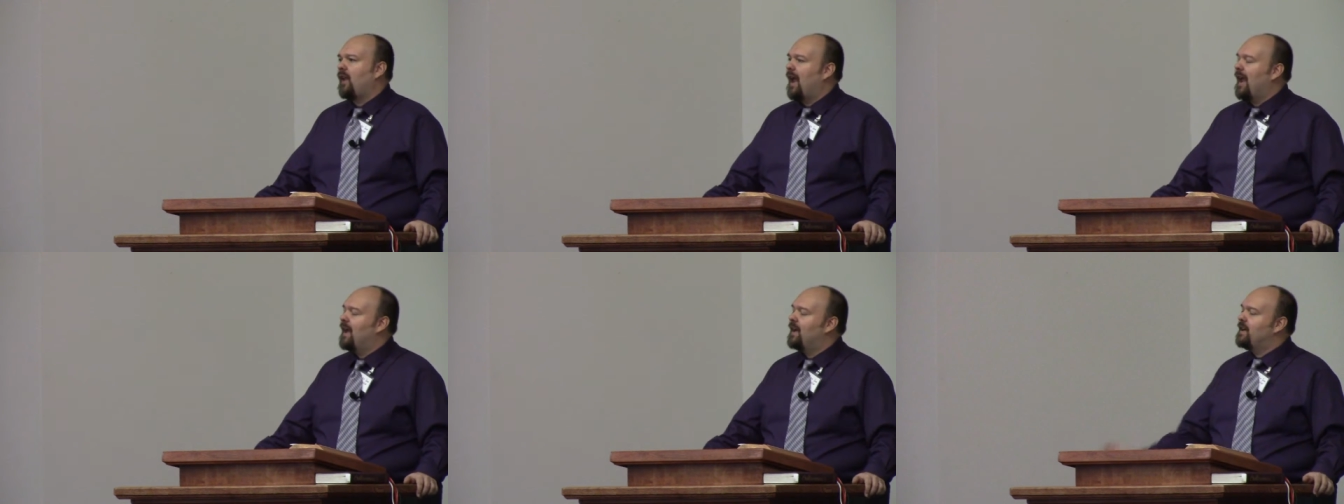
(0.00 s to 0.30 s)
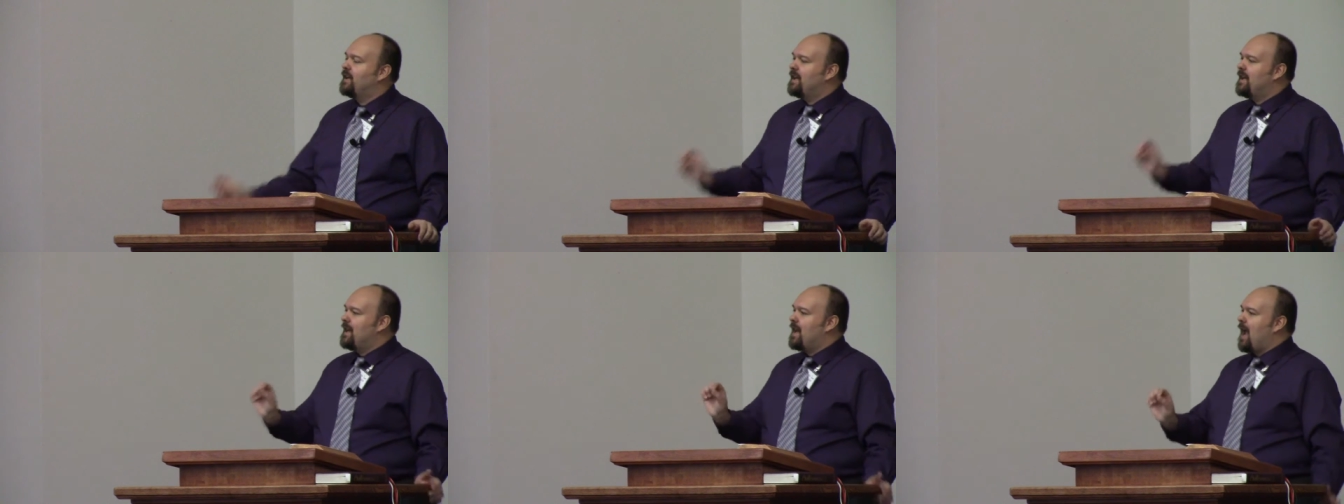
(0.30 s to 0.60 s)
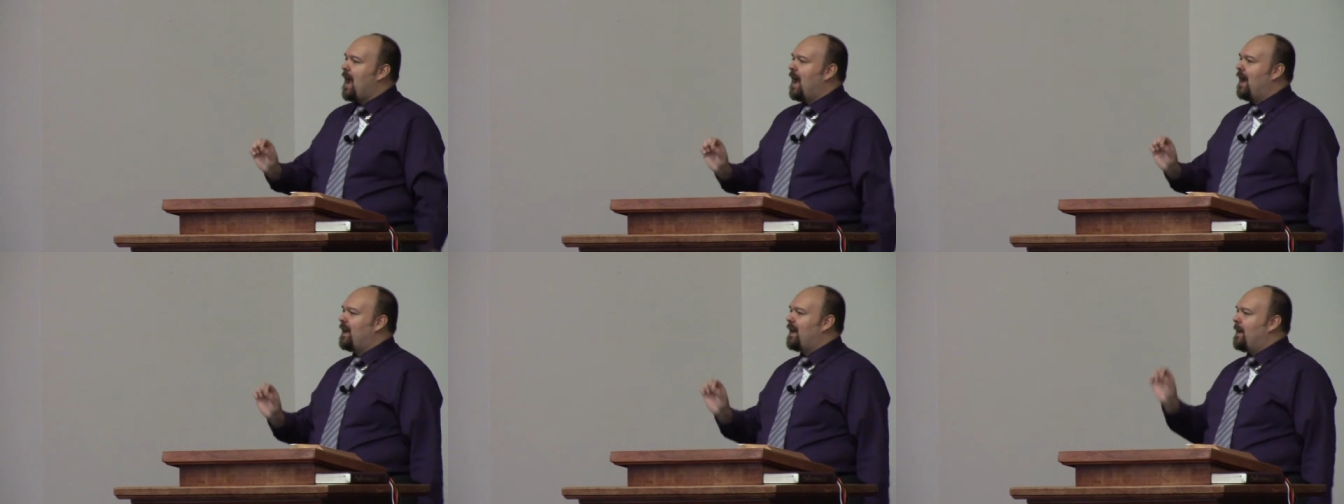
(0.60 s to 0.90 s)
And
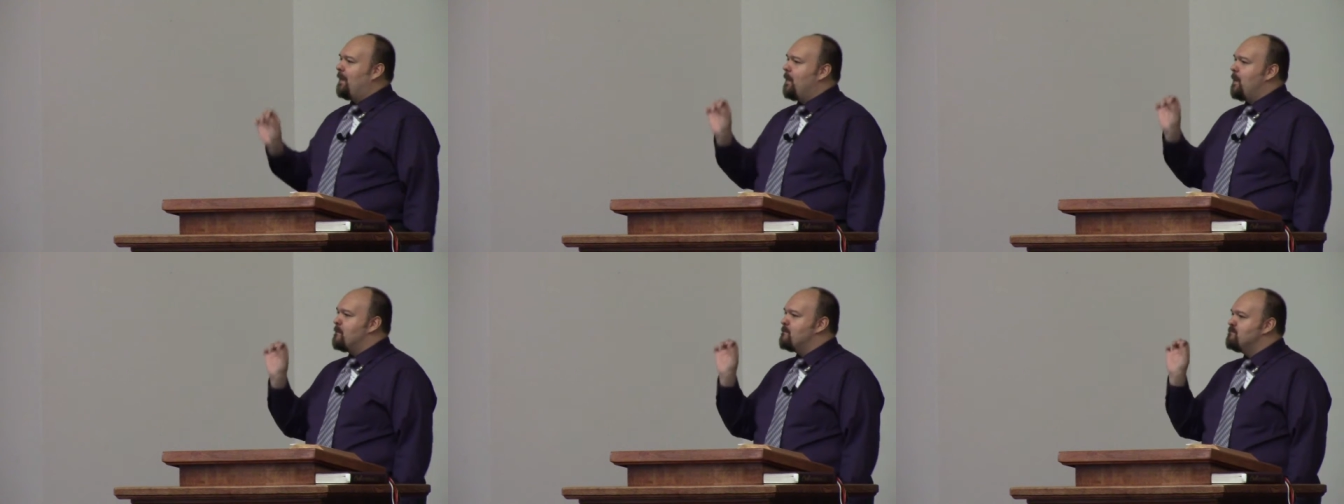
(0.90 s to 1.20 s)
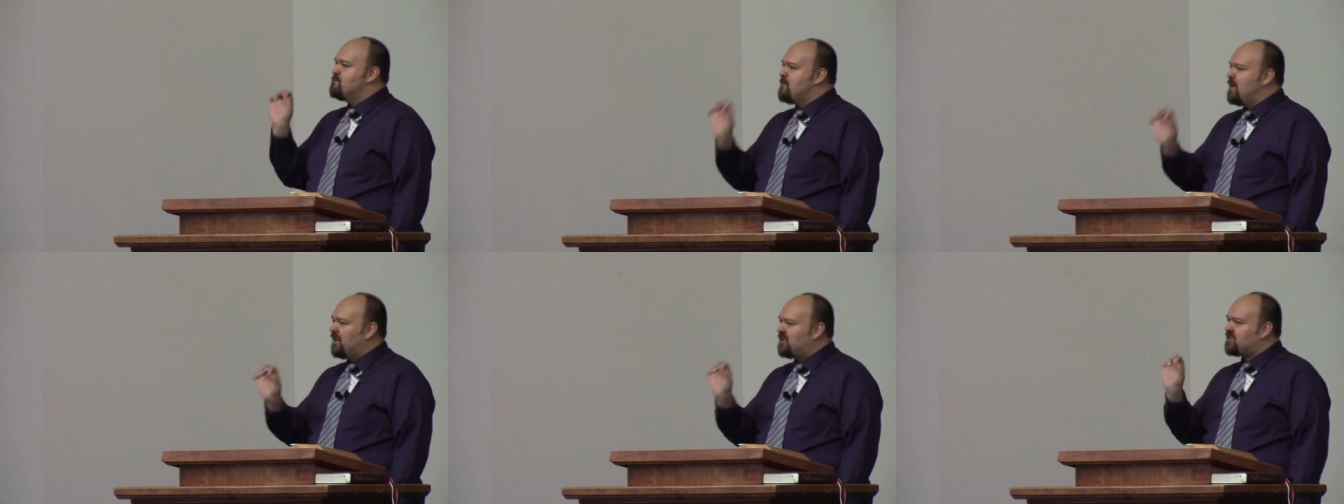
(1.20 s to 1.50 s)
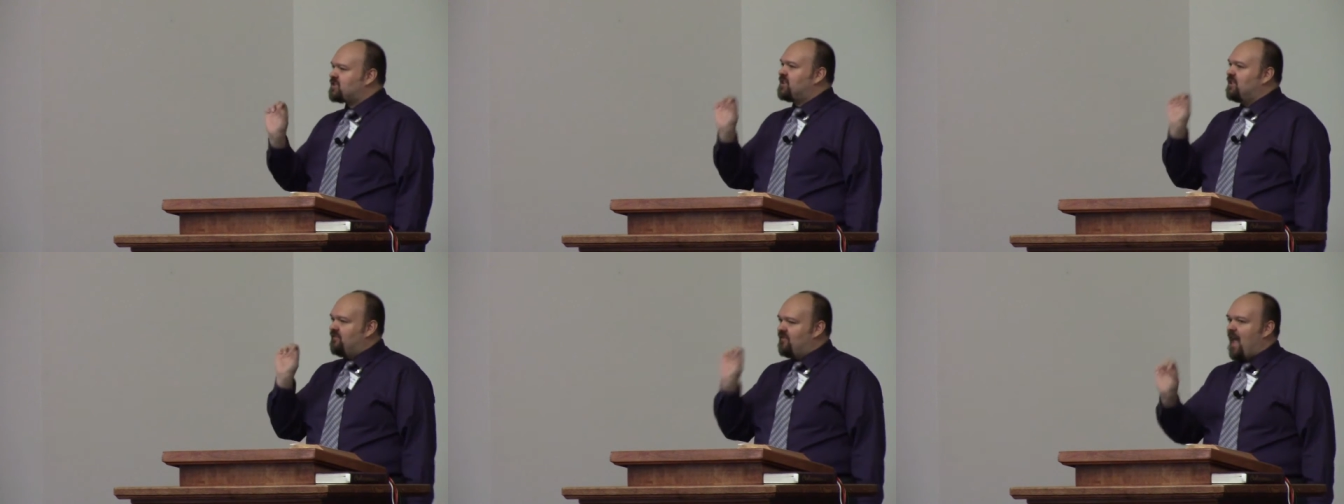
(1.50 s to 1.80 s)
yet, in the
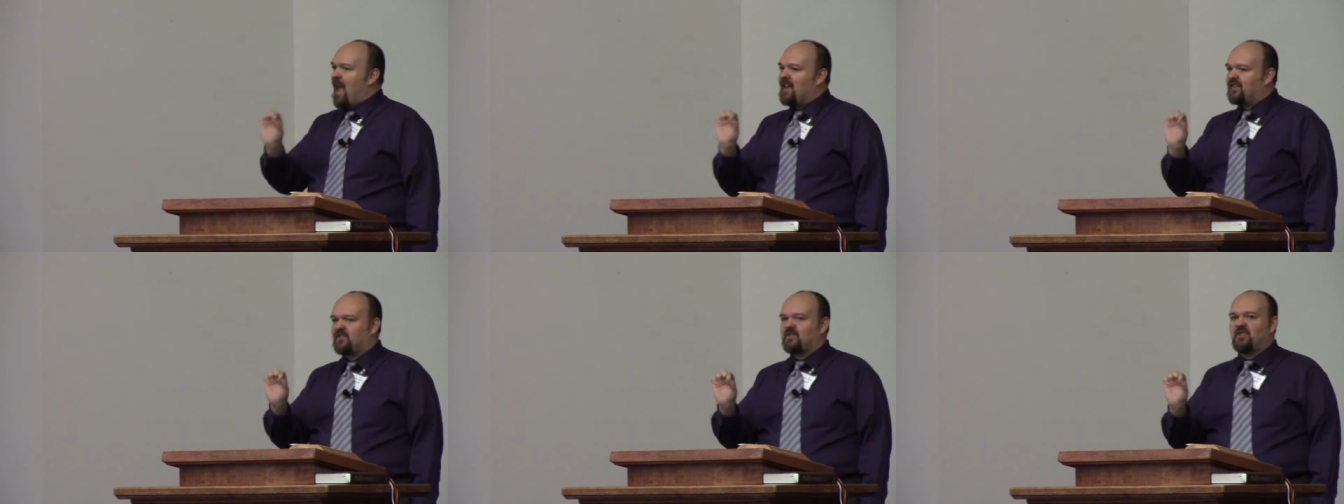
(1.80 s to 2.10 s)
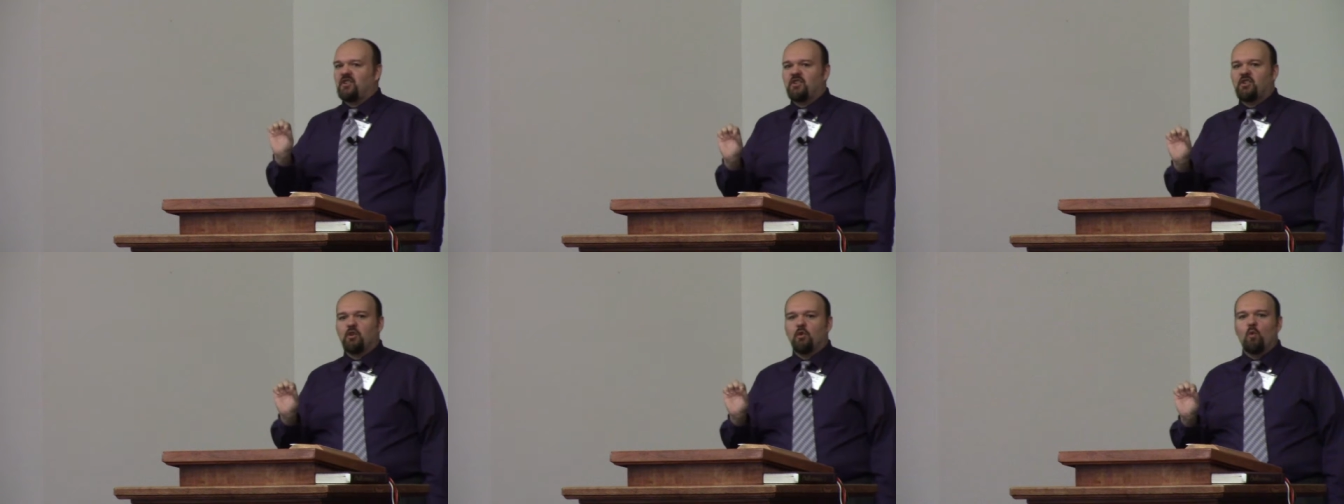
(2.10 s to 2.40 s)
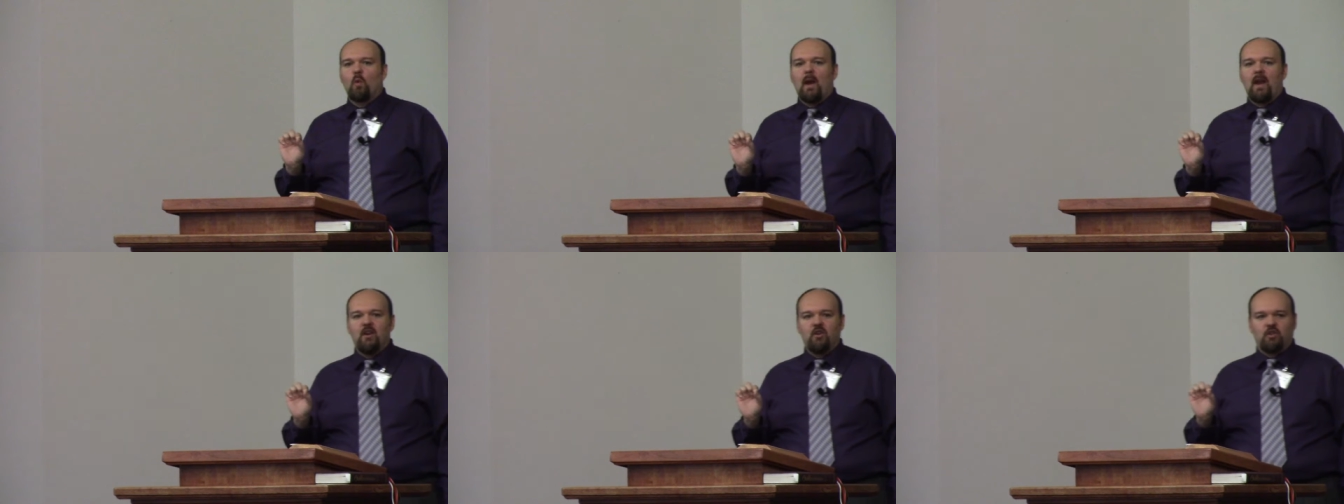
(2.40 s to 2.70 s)
midst of that
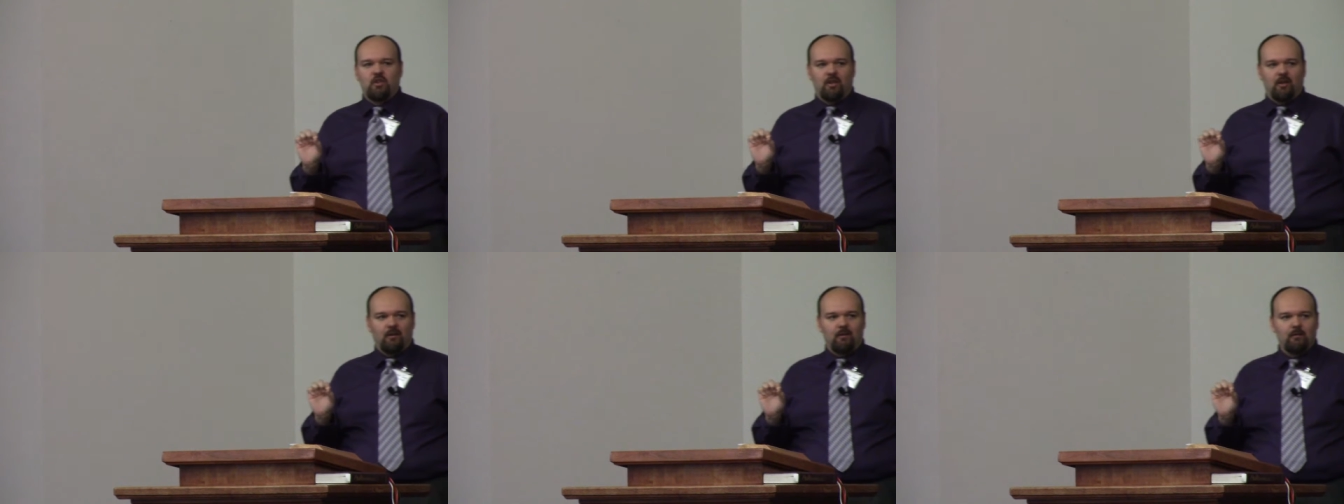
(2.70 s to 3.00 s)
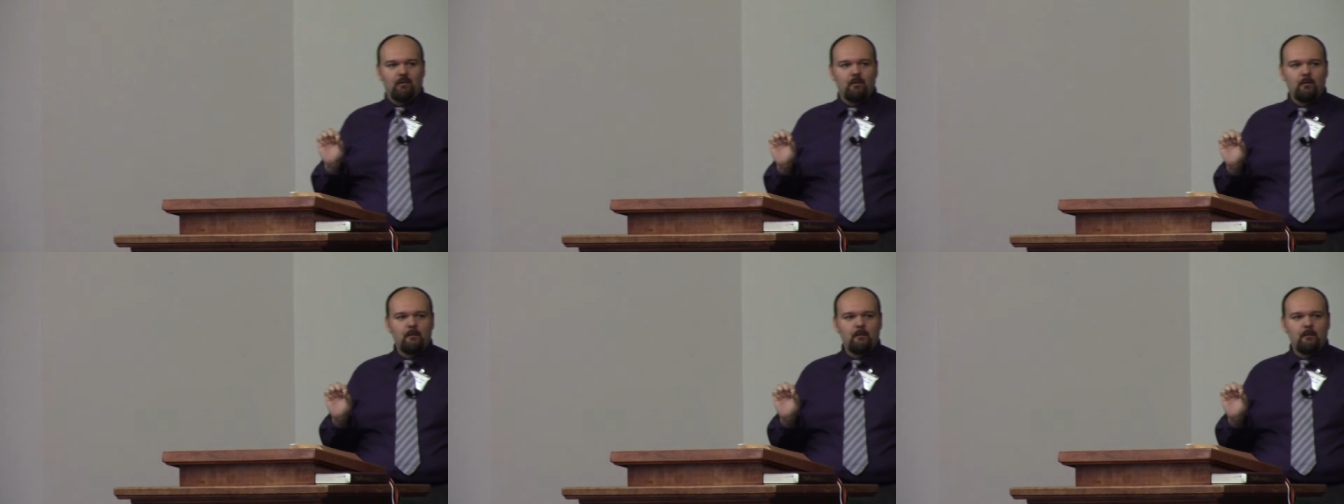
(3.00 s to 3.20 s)
situation,